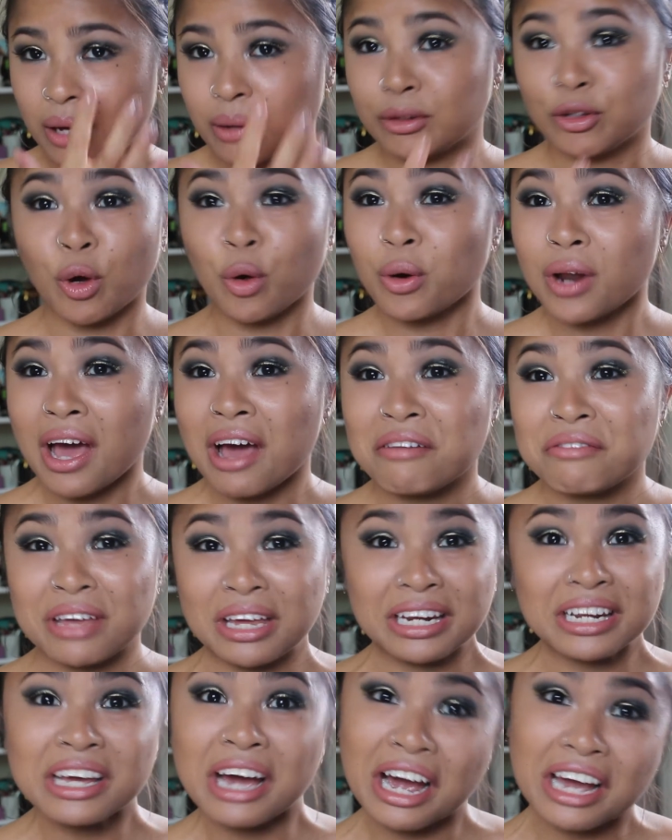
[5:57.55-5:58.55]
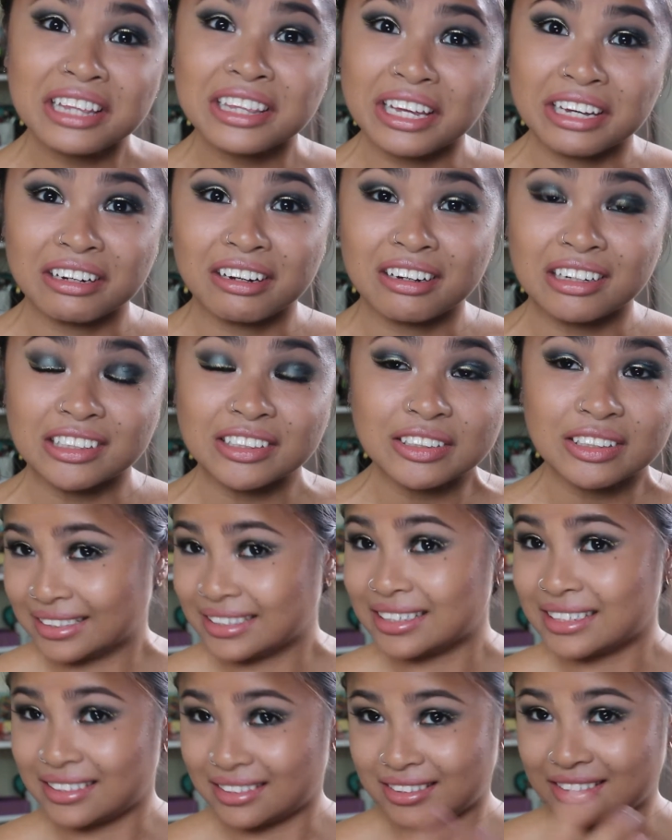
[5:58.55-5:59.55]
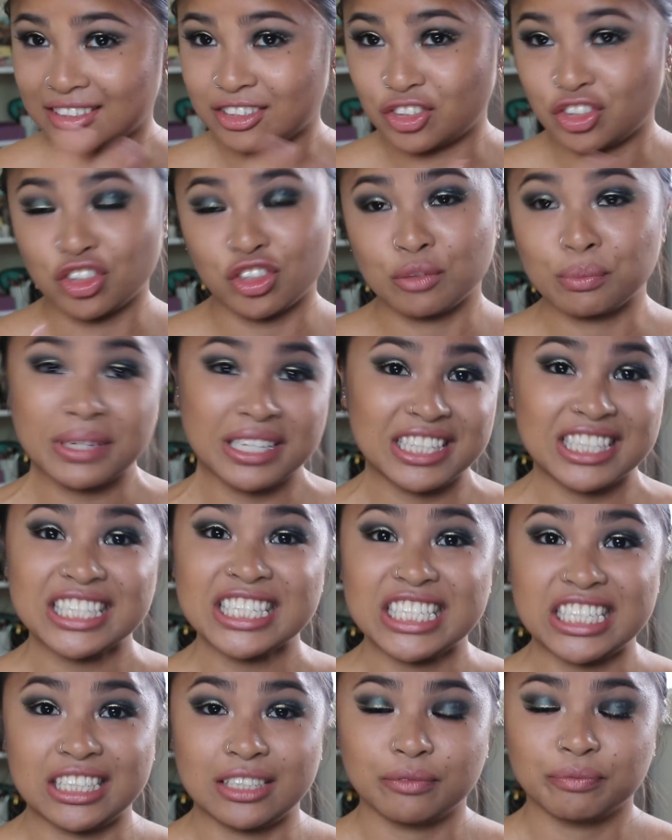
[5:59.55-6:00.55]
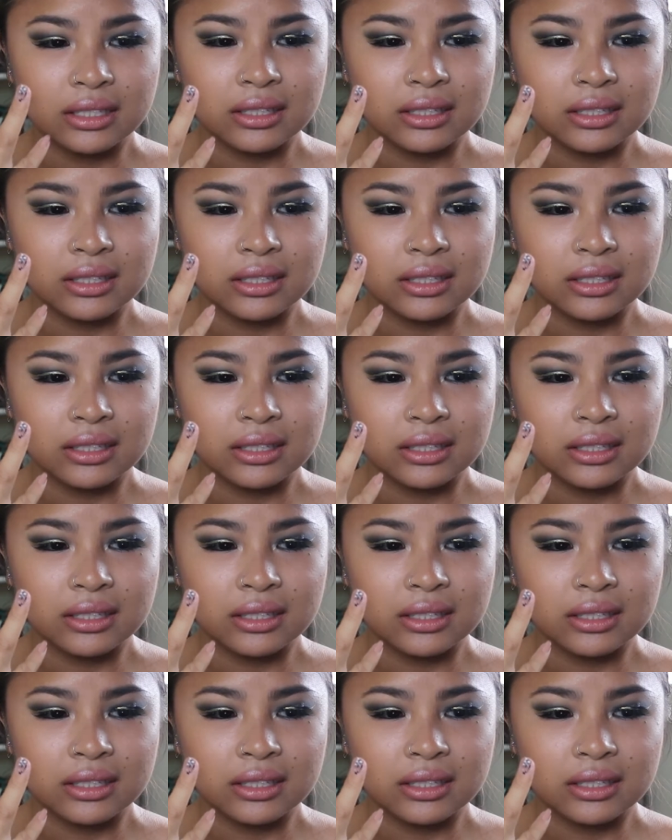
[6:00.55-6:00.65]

I don't have any highlight on. This is just my skin.